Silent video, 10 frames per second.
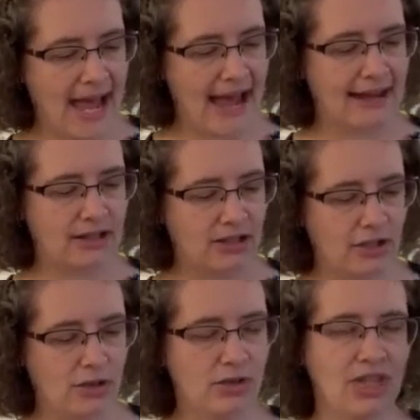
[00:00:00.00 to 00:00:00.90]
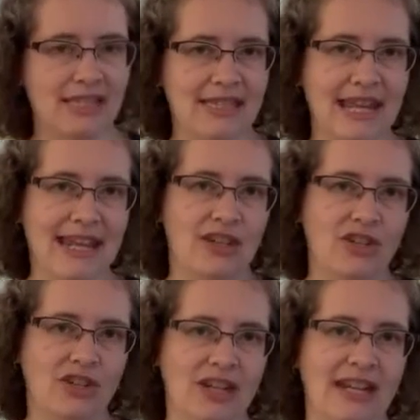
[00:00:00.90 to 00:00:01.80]
back to the
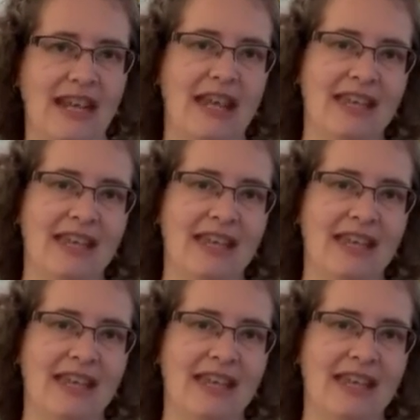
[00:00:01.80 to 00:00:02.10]
station.